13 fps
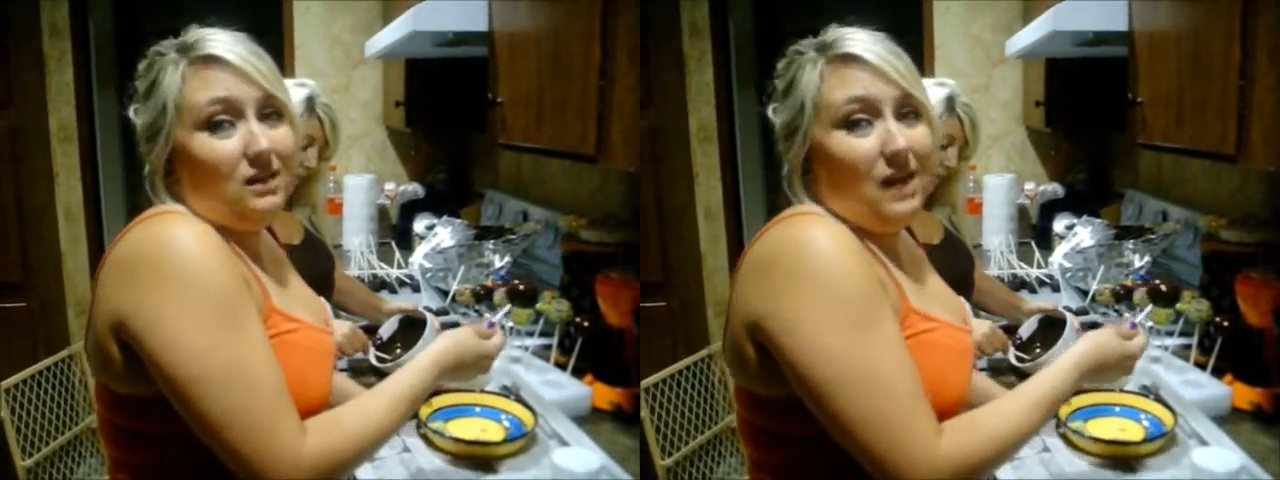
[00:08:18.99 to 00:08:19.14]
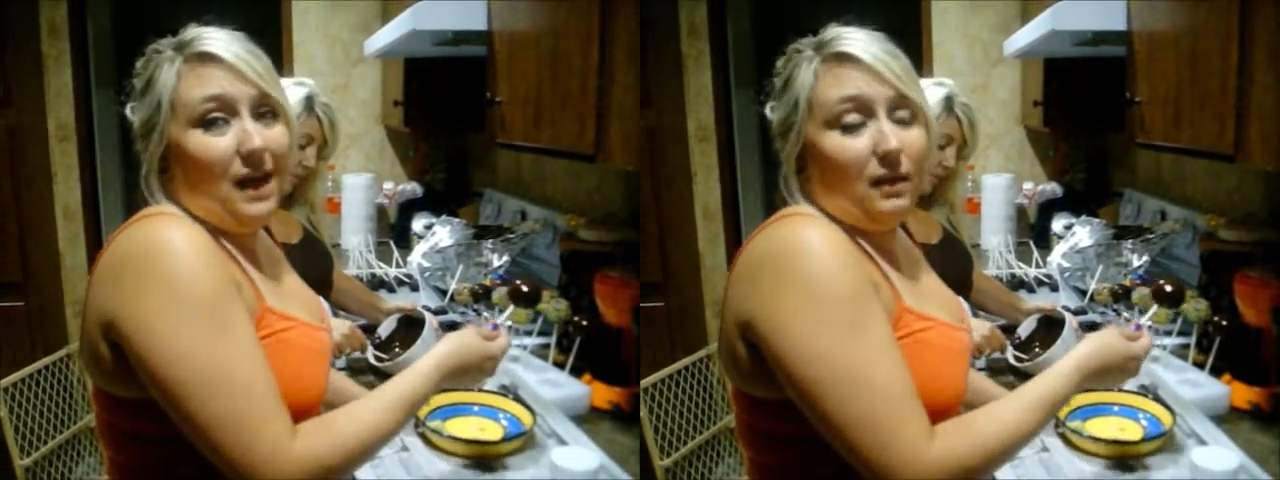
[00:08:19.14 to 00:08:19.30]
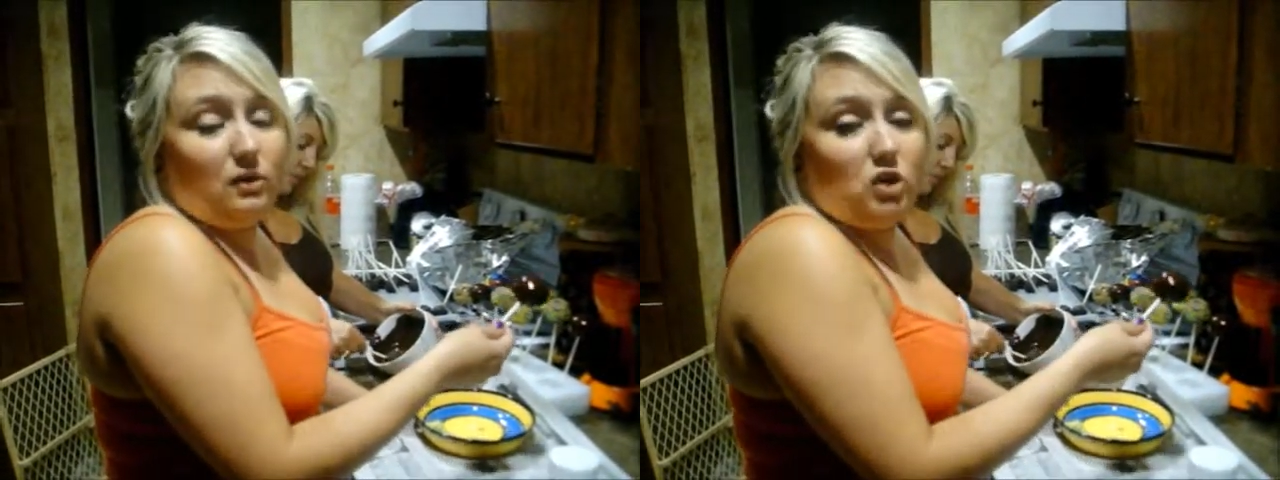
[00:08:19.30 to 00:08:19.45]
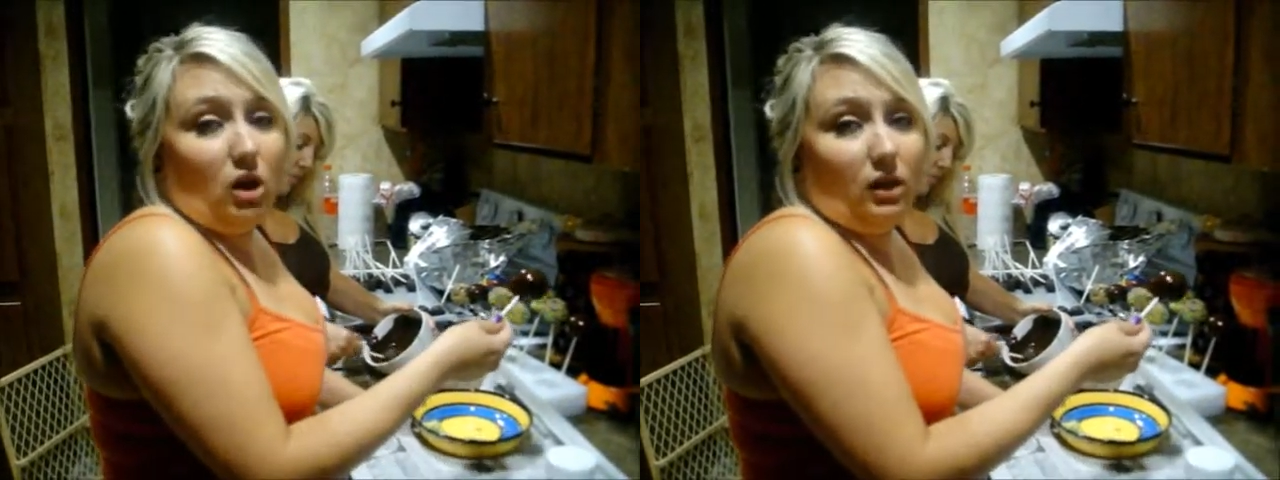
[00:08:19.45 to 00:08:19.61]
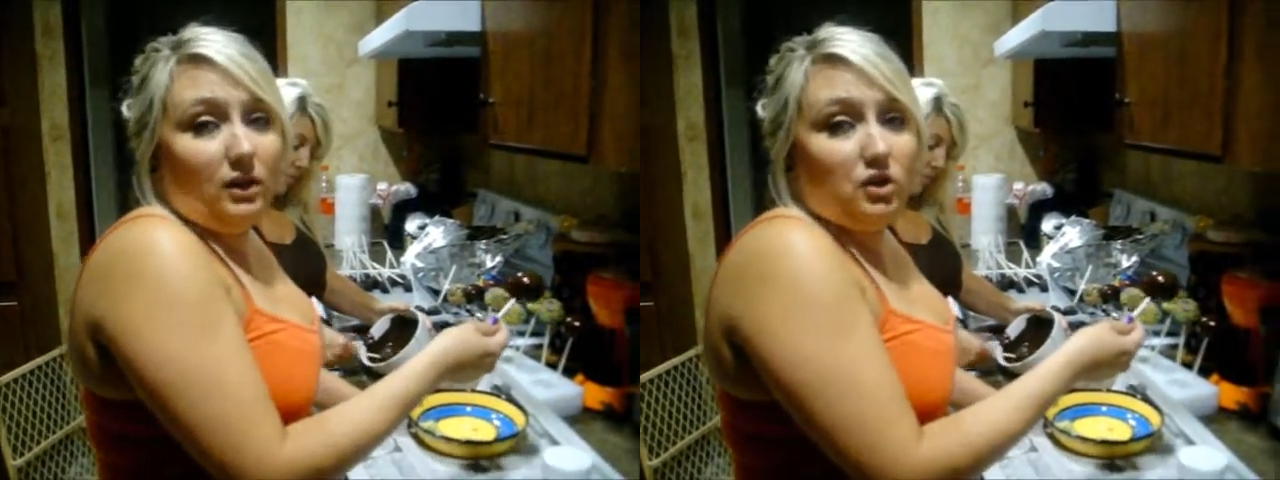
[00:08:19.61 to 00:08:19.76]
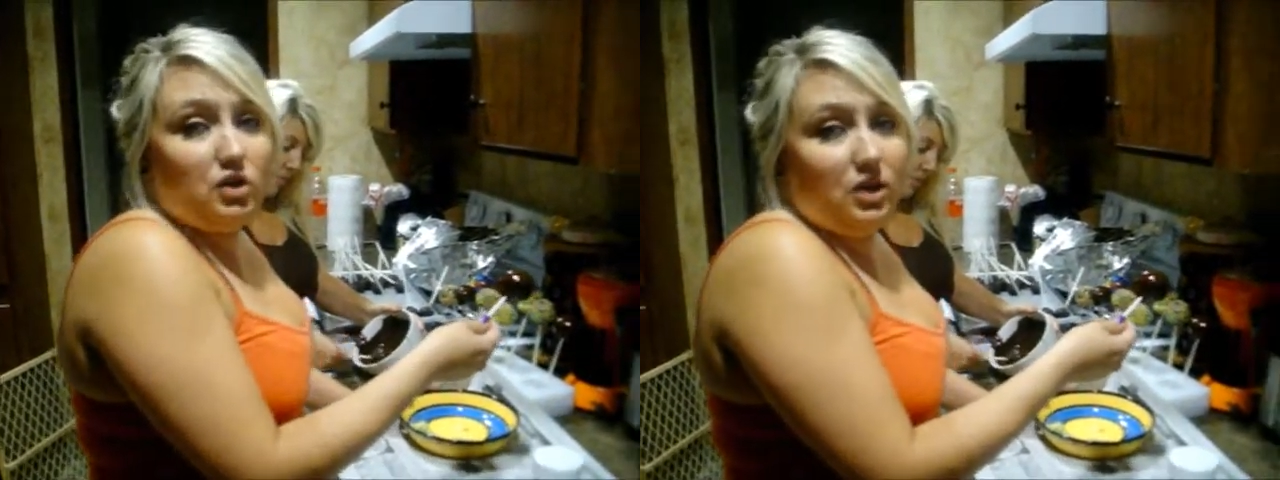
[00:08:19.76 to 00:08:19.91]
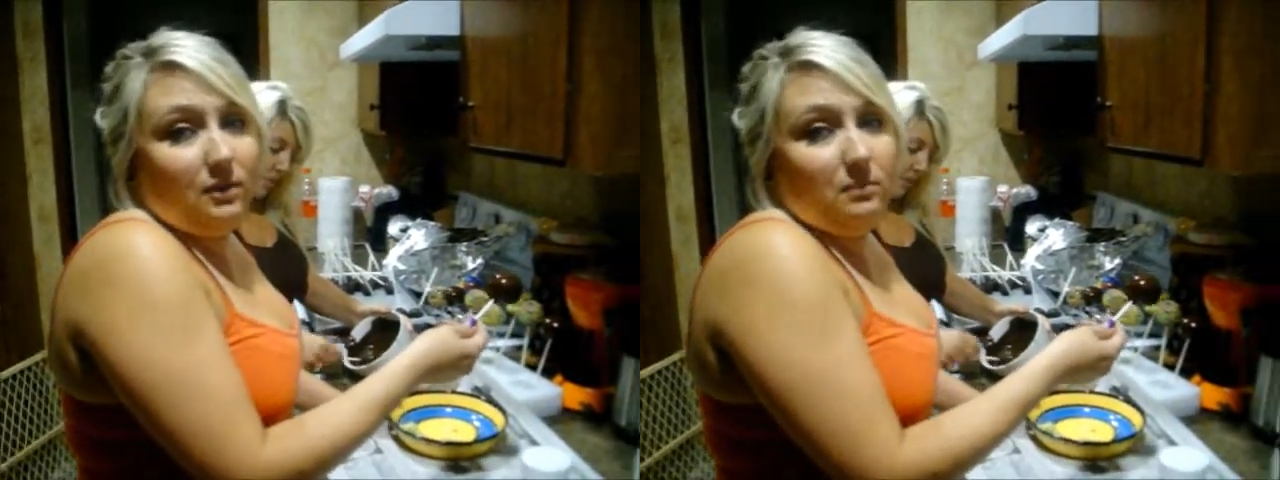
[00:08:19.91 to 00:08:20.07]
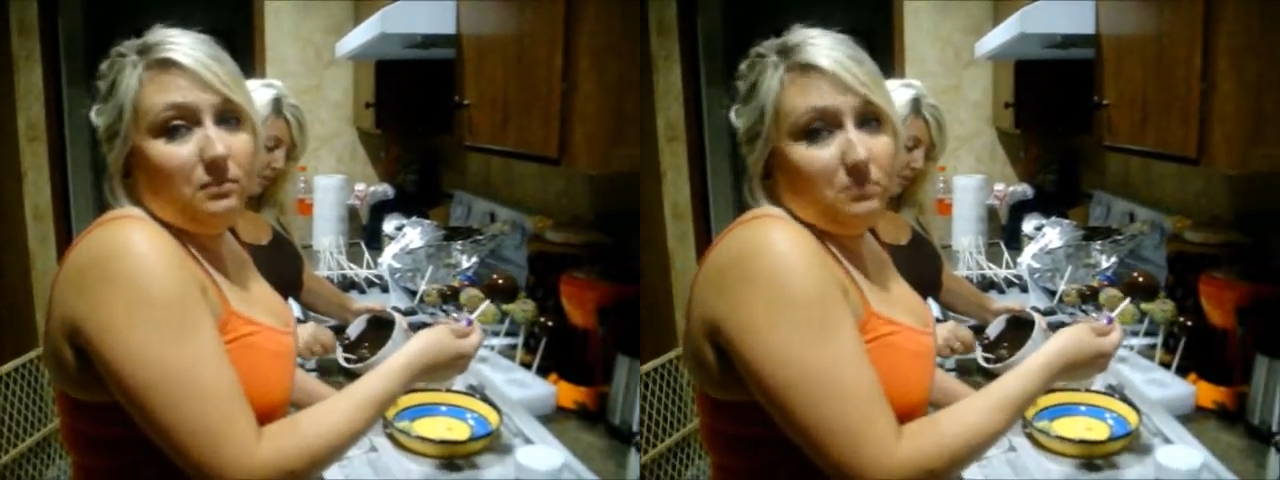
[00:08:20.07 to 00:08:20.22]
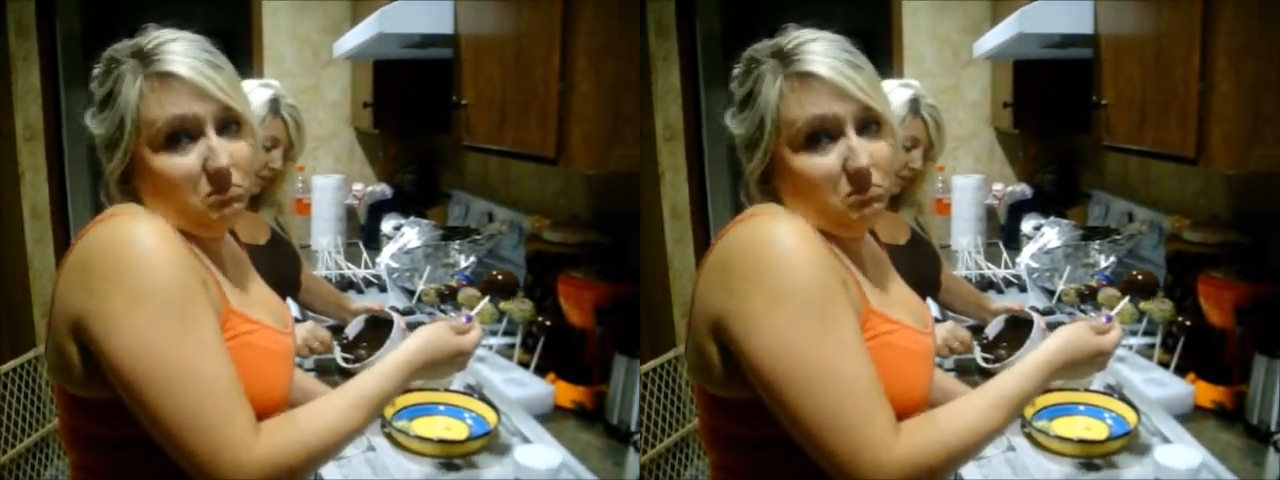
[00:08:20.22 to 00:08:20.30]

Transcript: like chocolate chip